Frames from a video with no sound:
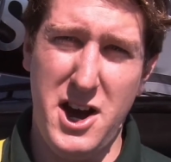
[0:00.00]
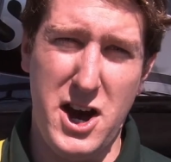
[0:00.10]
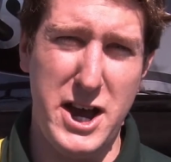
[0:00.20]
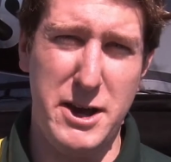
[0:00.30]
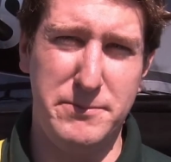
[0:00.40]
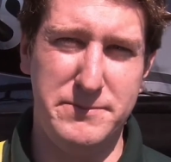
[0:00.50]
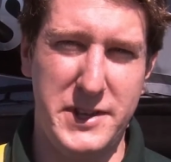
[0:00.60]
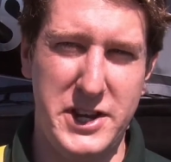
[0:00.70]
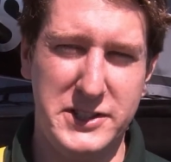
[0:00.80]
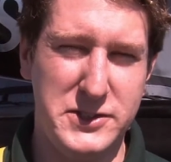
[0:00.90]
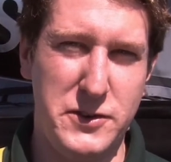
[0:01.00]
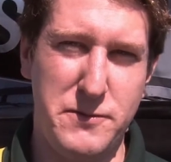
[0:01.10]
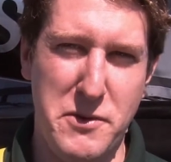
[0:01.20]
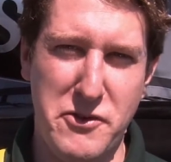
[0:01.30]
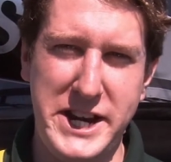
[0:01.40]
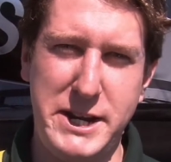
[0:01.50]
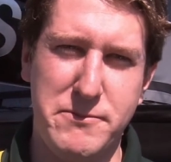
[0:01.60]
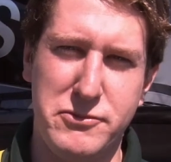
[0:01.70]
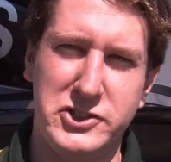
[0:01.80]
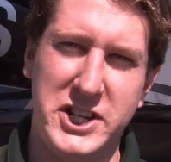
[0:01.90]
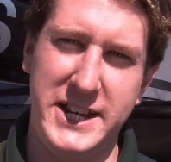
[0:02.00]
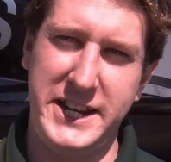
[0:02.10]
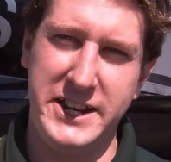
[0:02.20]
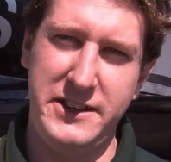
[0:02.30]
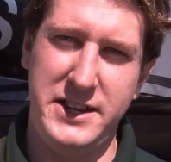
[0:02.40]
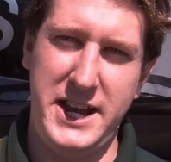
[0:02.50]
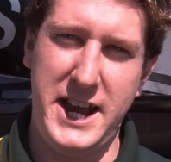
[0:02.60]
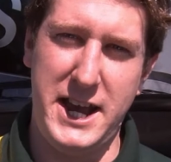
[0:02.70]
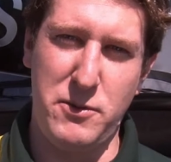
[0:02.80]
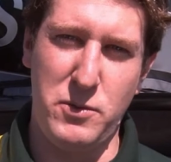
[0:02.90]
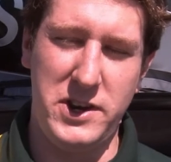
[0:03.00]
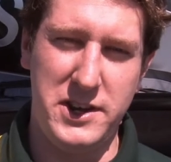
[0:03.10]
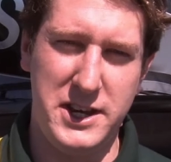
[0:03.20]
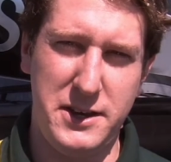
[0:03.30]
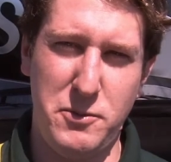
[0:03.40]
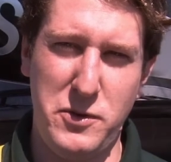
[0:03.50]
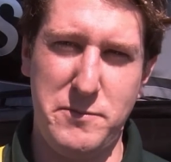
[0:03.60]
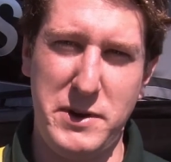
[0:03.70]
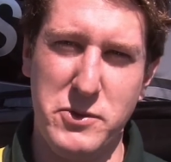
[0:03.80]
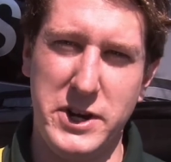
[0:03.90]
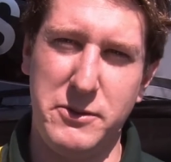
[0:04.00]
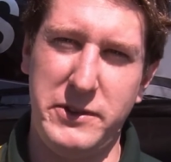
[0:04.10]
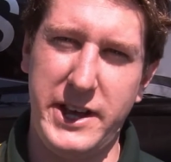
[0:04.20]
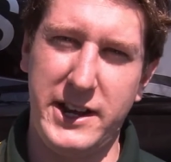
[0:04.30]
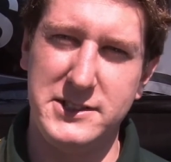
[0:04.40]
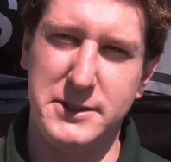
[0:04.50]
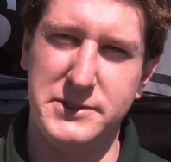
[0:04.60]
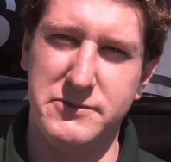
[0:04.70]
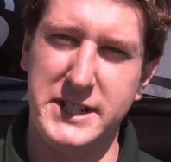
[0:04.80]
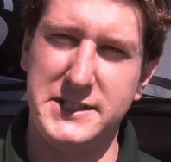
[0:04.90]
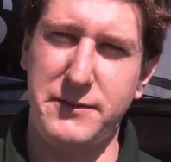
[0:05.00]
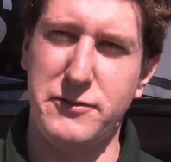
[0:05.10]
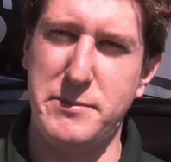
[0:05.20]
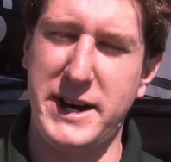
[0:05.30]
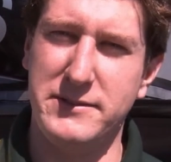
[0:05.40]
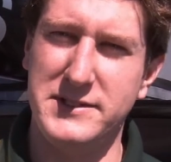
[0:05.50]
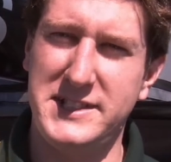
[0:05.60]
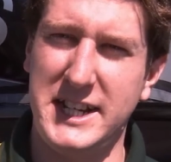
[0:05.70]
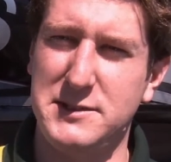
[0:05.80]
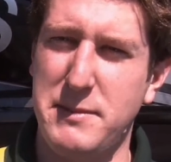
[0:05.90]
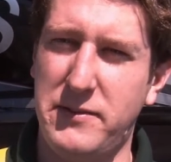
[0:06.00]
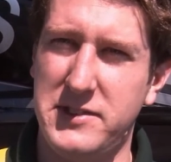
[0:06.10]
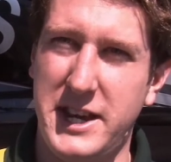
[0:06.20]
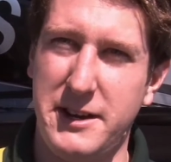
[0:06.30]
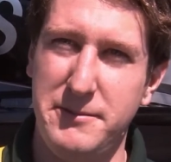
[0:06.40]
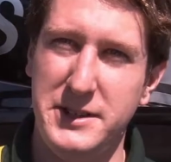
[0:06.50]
I am the sort of marine project leader, and we've been working with Alex Thompson Racing for about 6 months now.